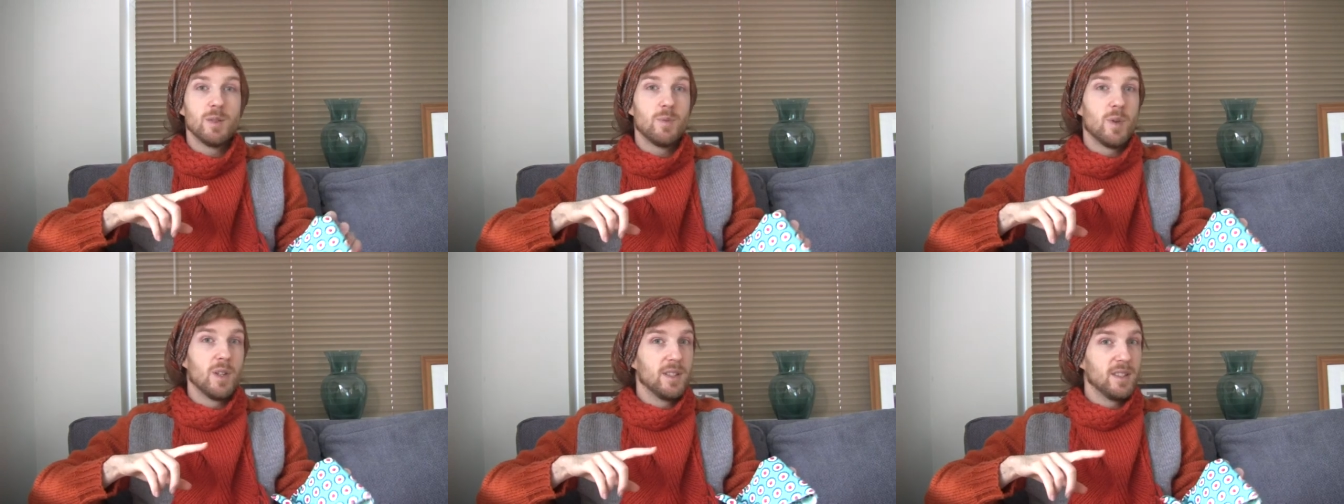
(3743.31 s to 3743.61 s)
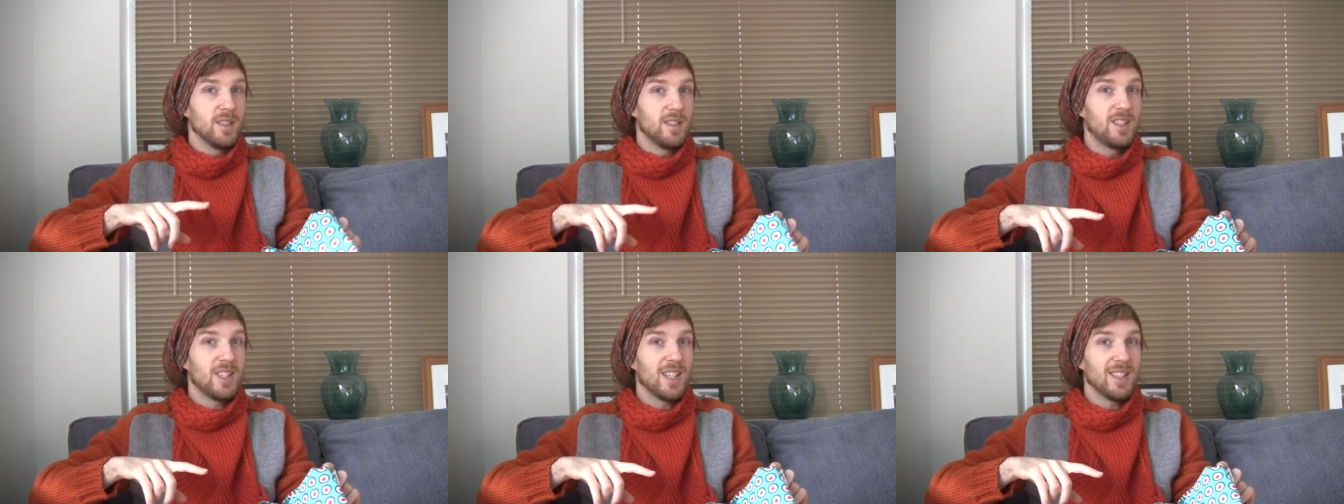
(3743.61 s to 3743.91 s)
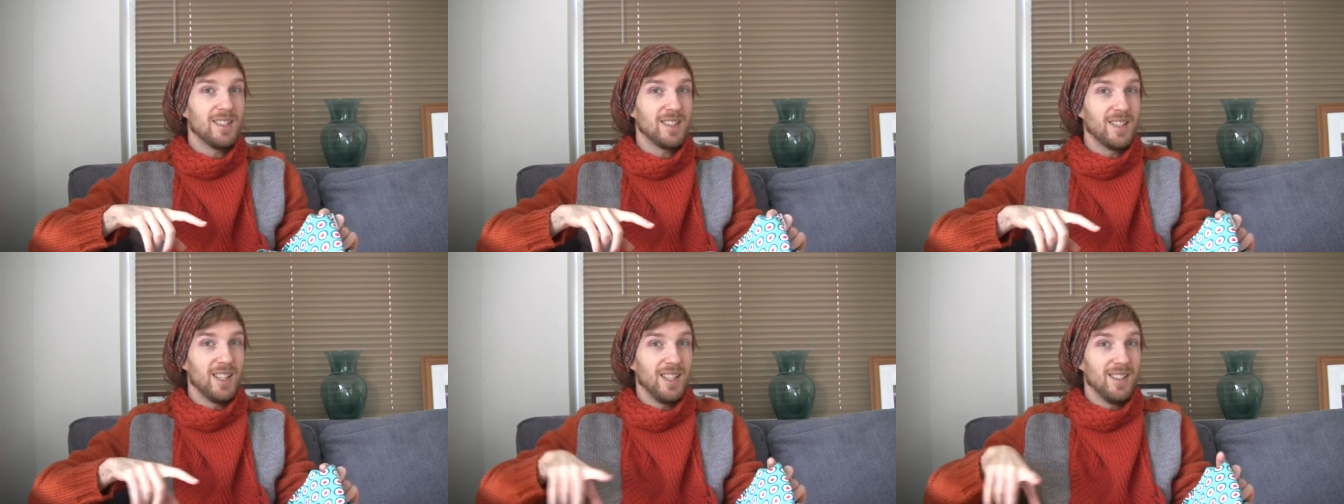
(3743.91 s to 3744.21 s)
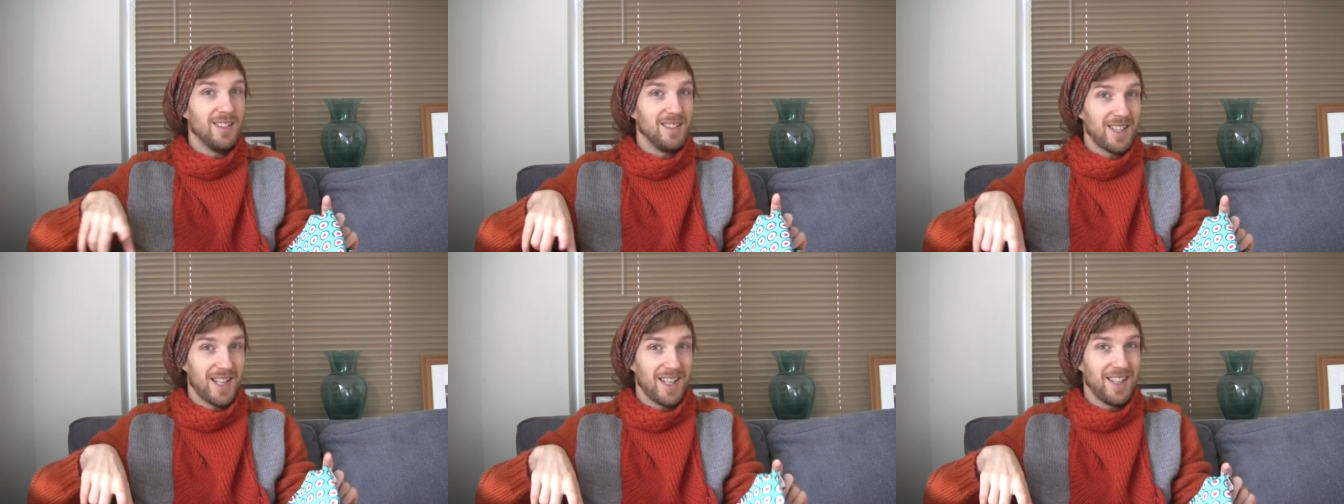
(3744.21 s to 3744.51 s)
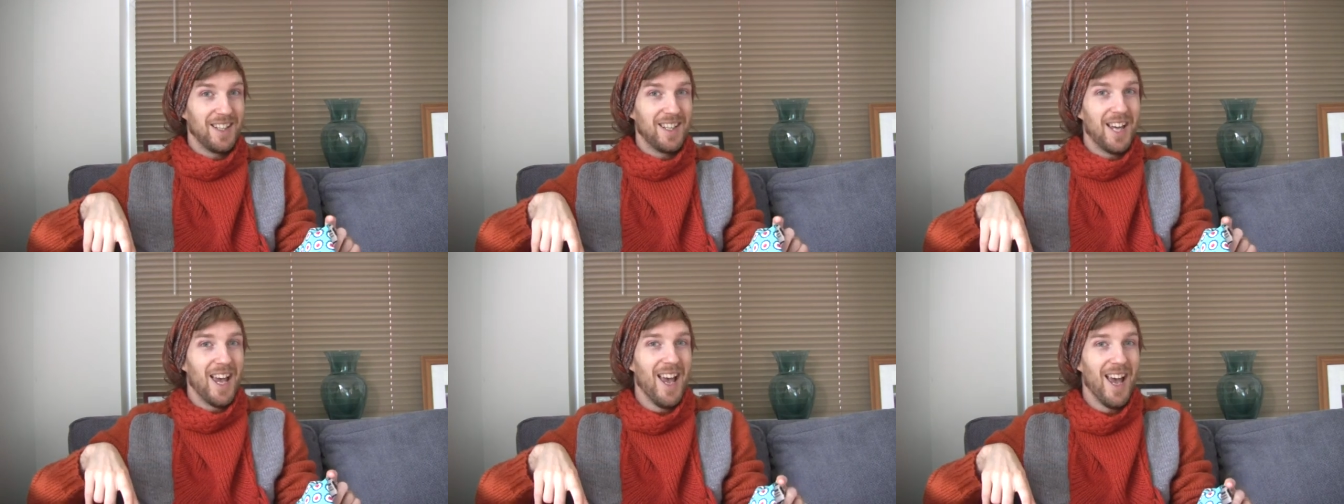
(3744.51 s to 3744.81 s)
the one that suggested getting the
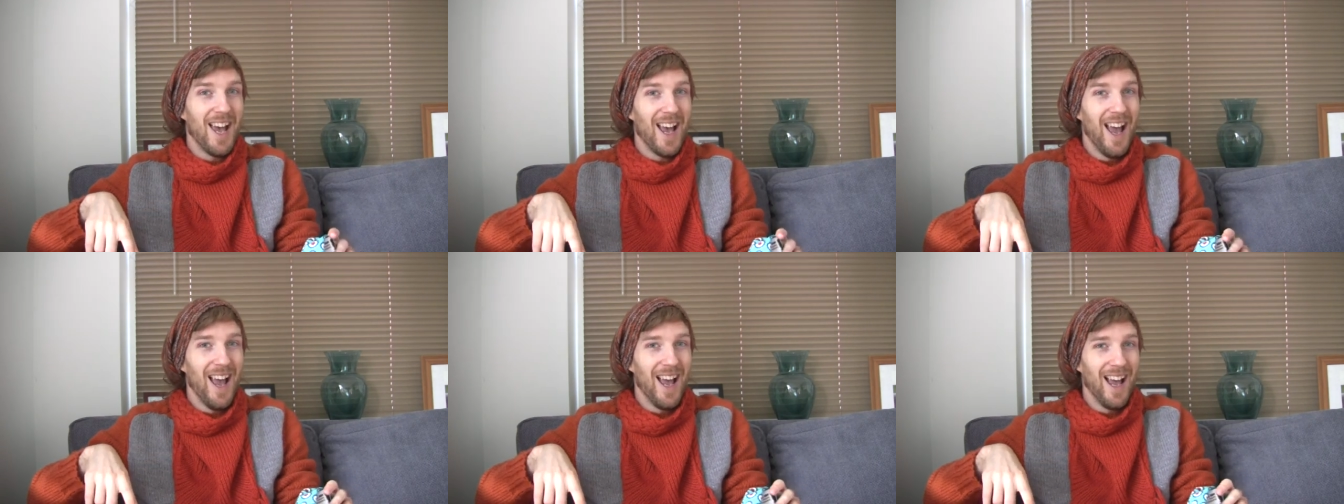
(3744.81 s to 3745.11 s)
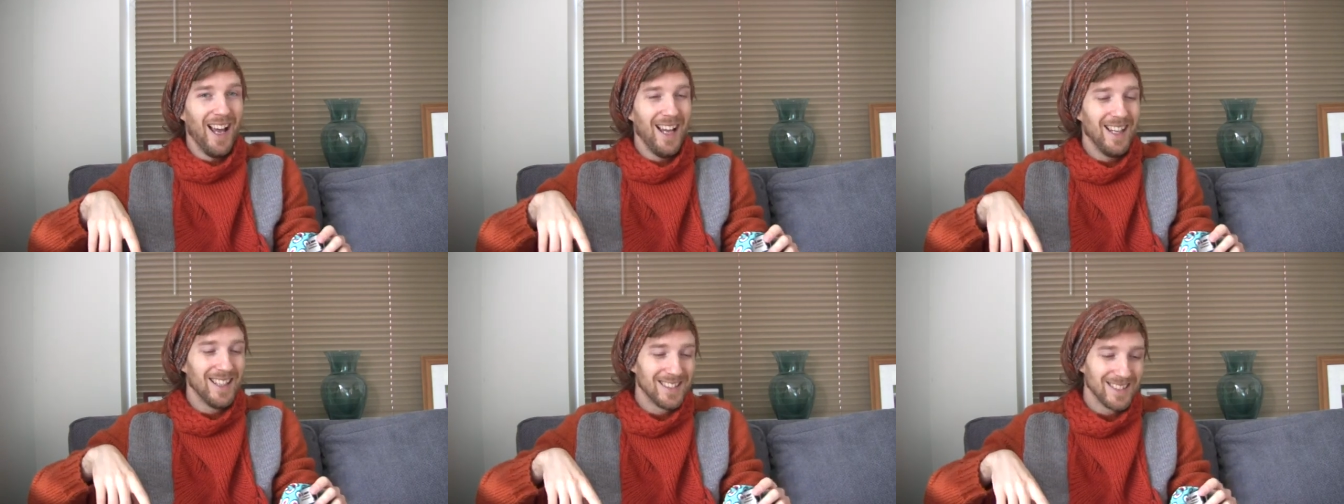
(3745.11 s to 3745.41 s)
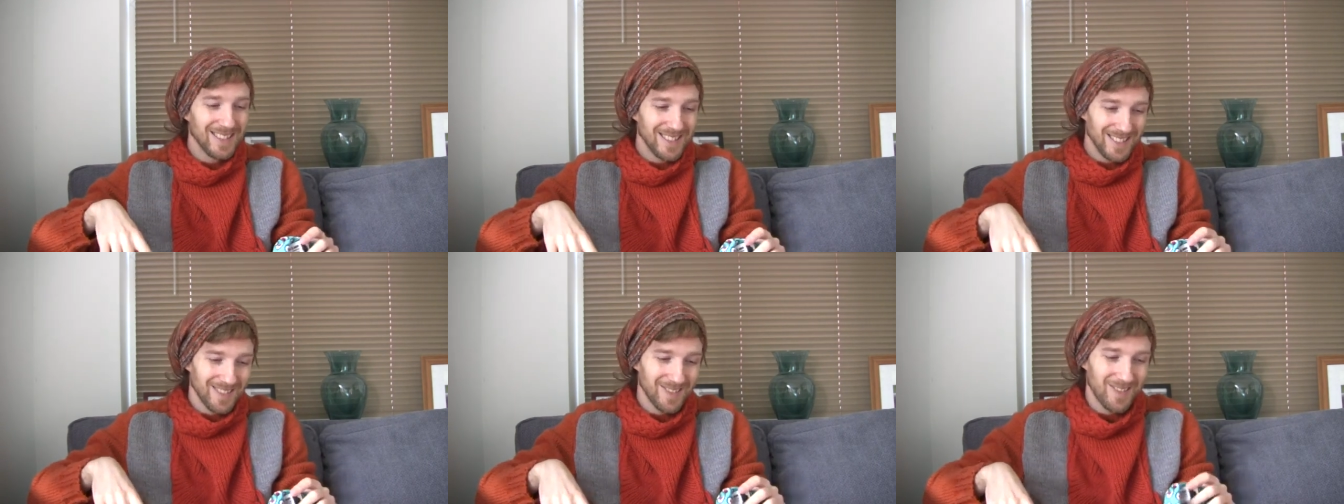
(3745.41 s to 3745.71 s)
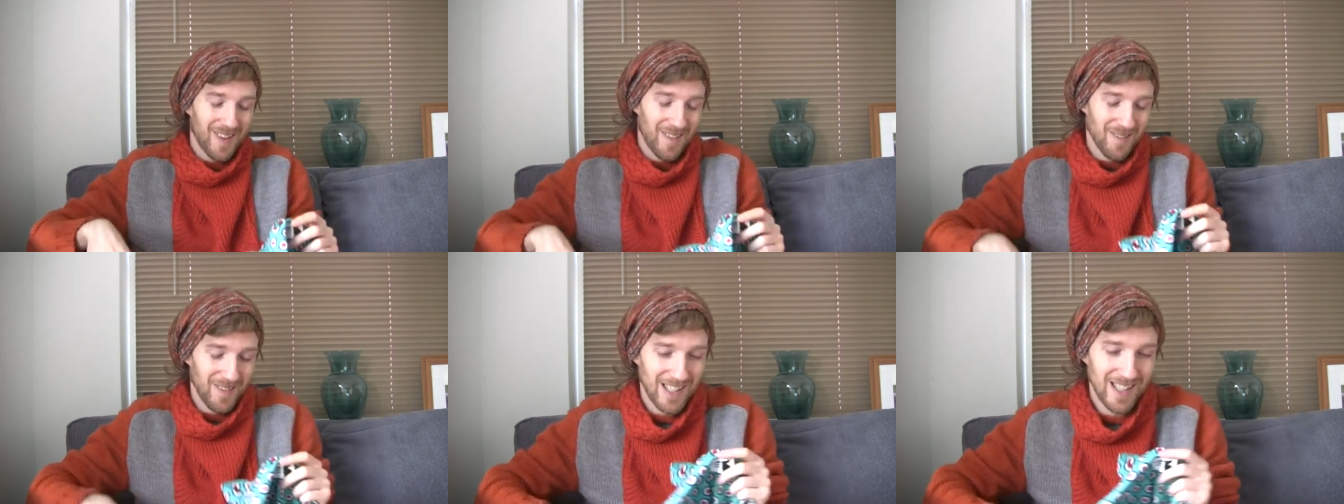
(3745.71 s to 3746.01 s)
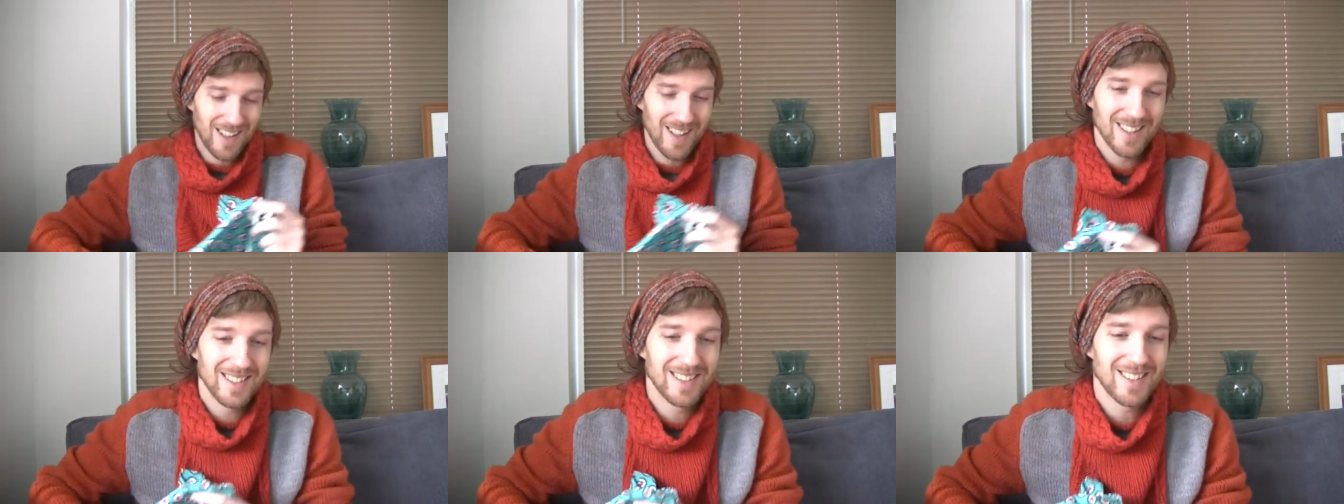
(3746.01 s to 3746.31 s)
second cat when we
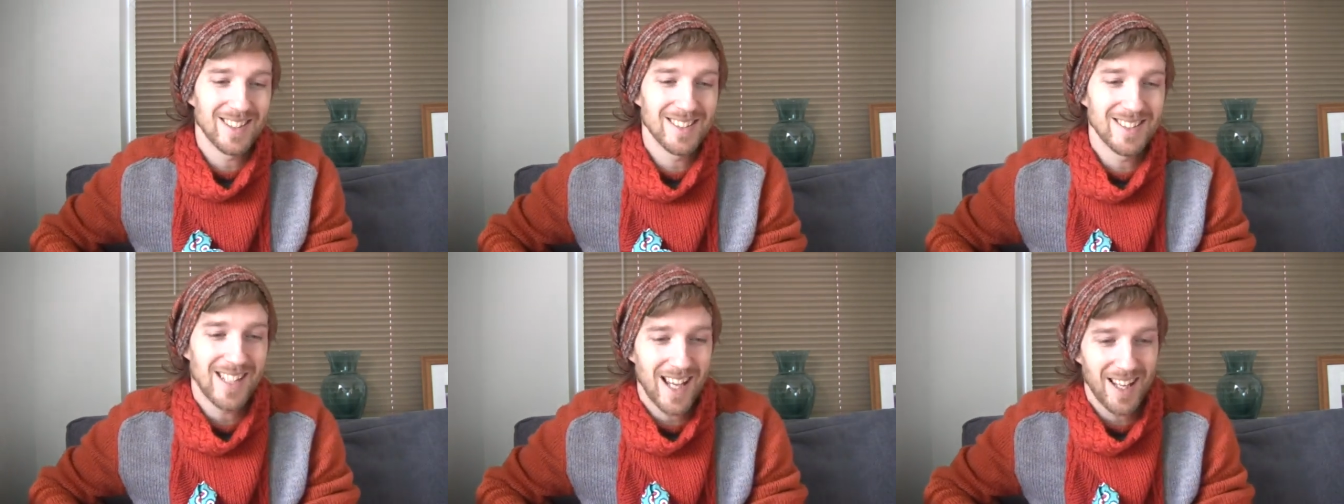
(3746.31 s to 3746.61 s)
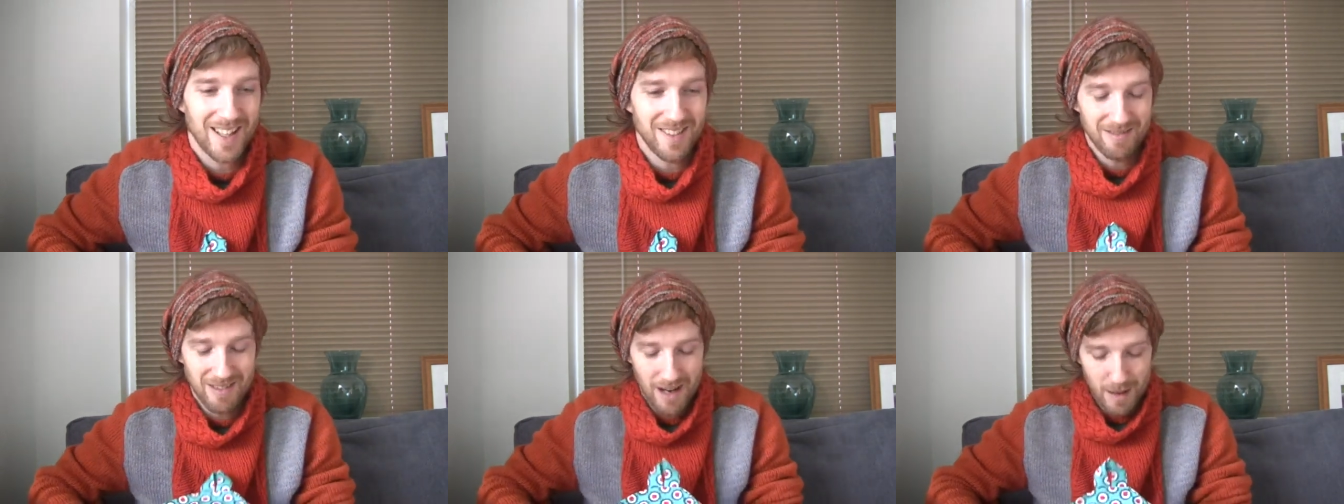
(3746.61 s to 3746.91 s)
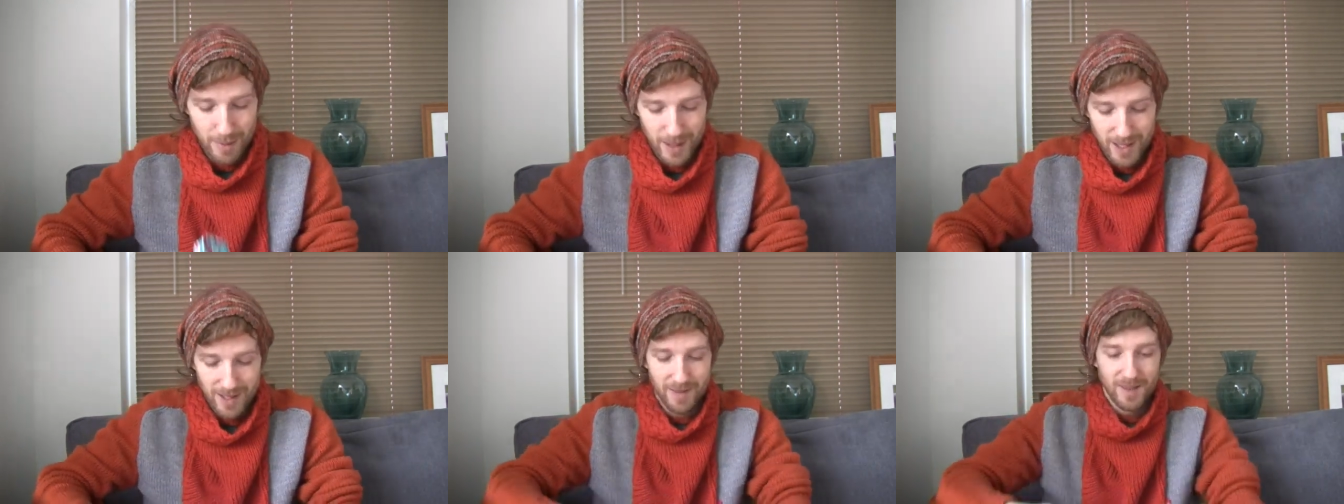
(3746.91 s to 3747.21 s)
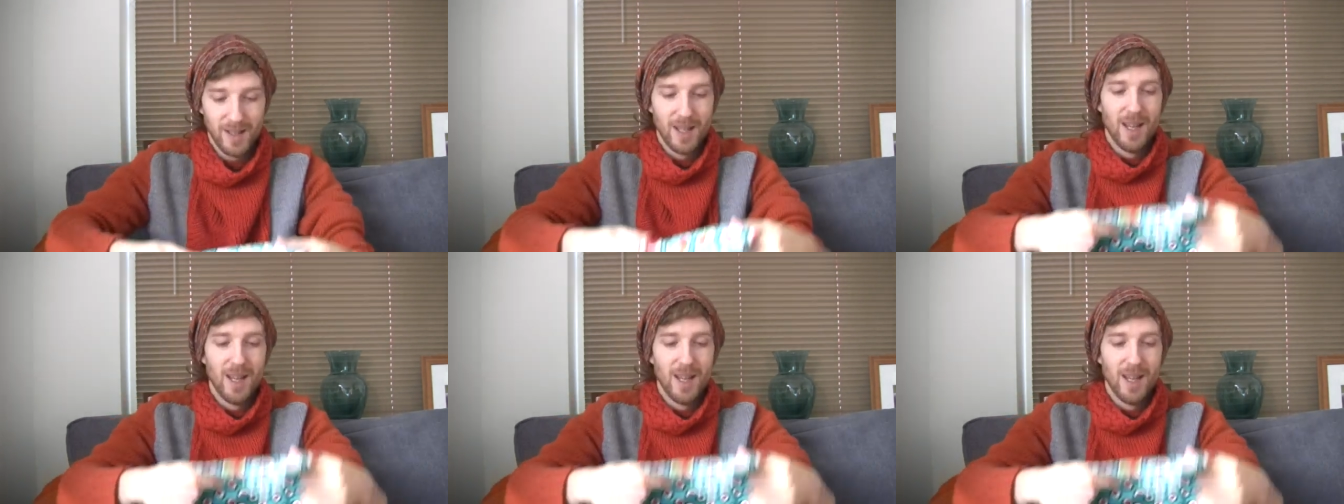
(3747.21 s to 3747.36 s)
lost our second rabbit.